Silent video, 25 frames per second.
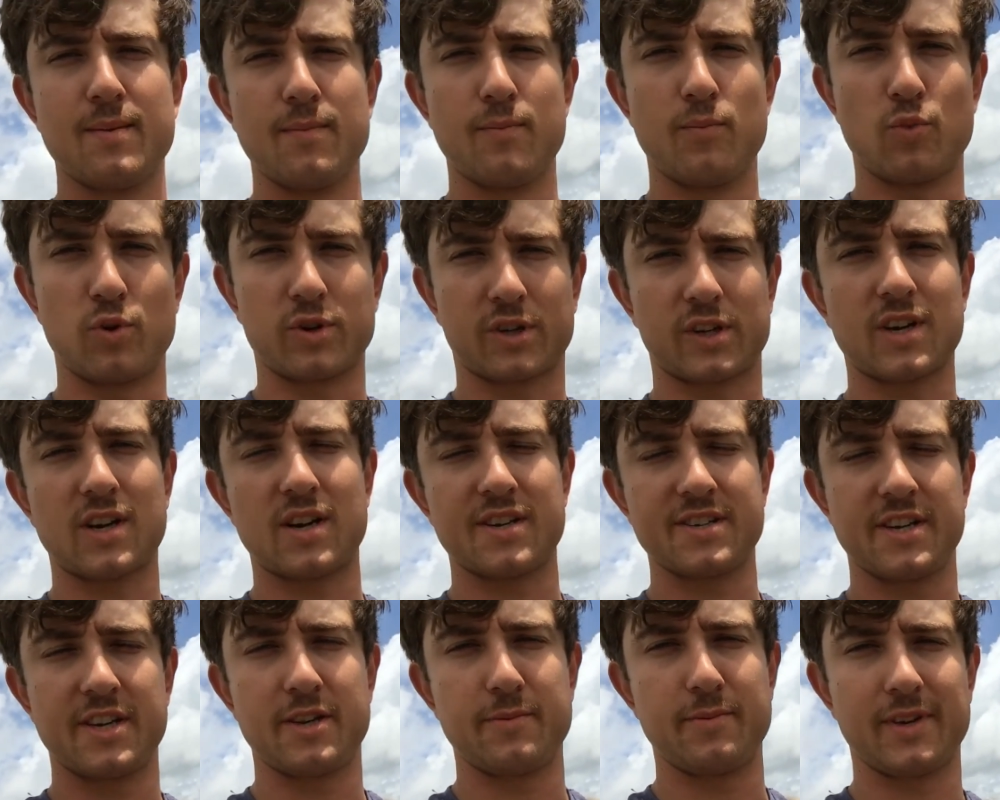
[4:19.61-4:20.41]
More
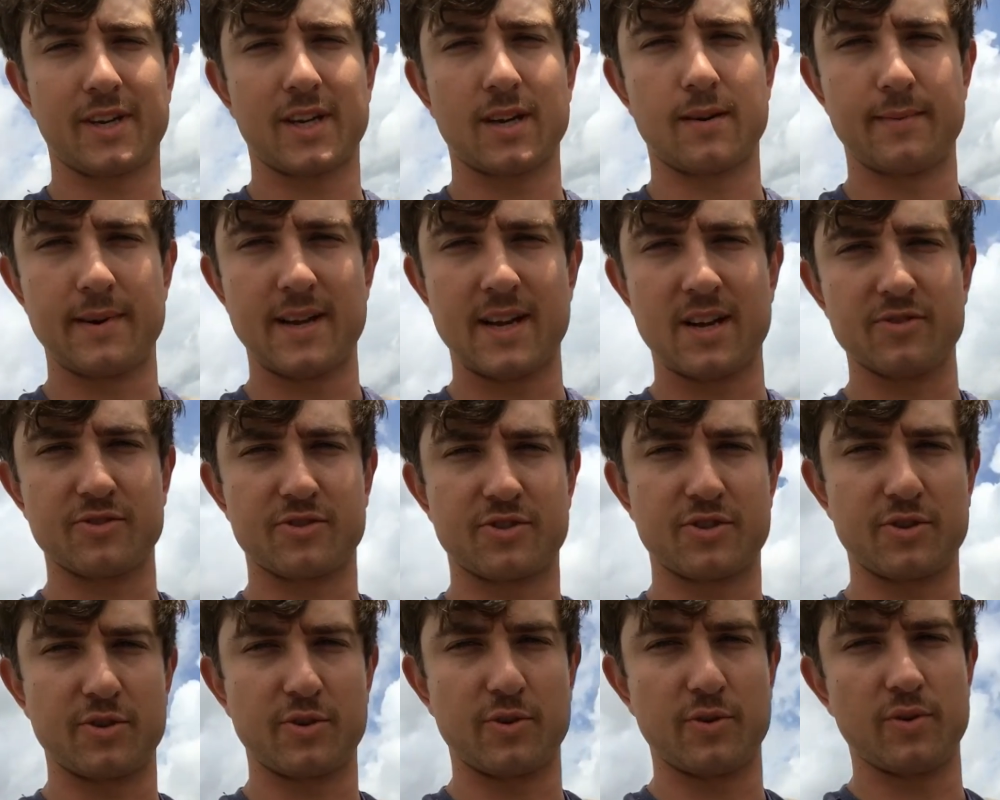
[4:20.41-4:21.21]
content to be coming out
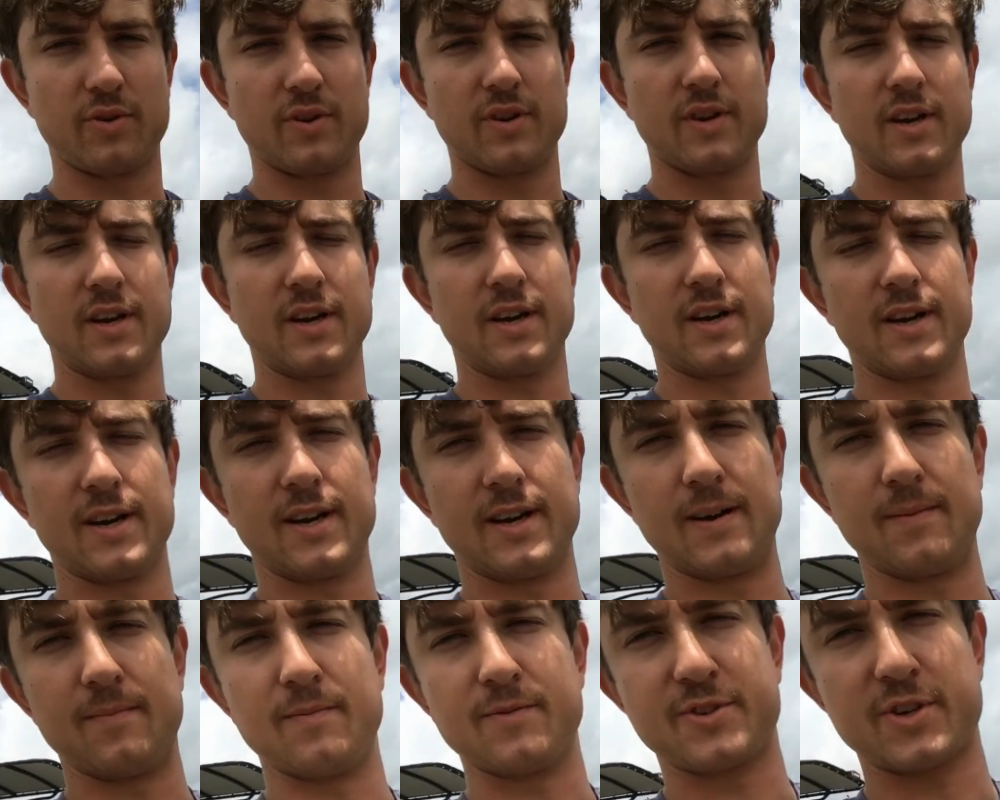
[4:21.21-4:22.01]
soon.
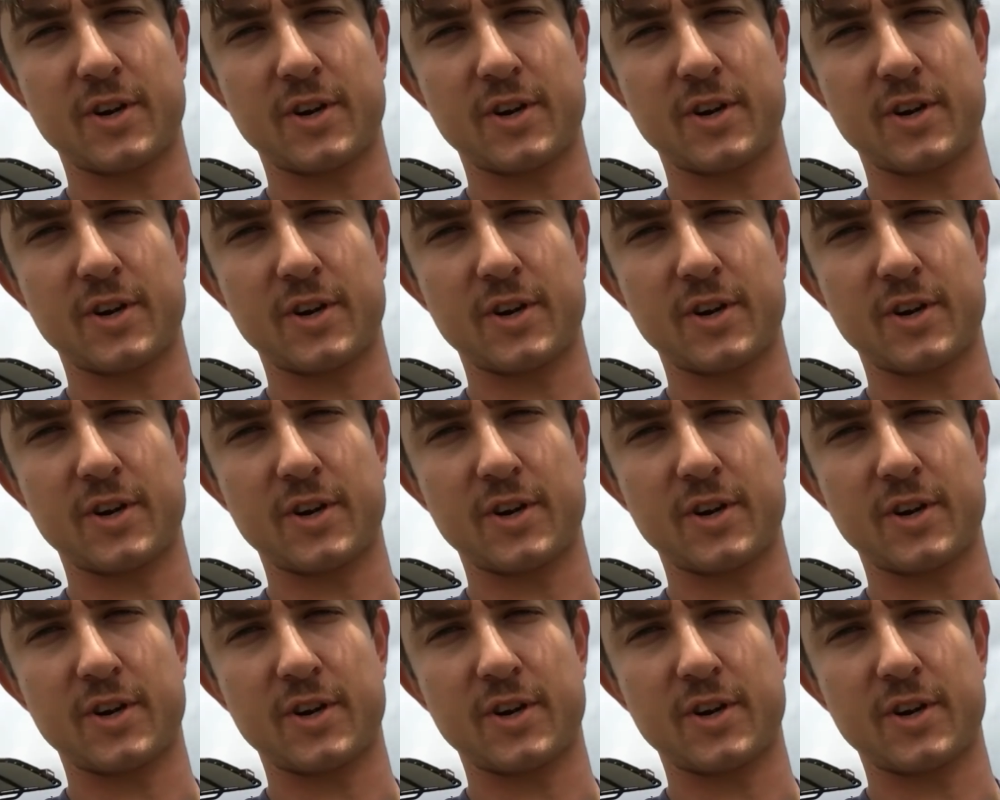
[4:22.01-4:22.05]
Um,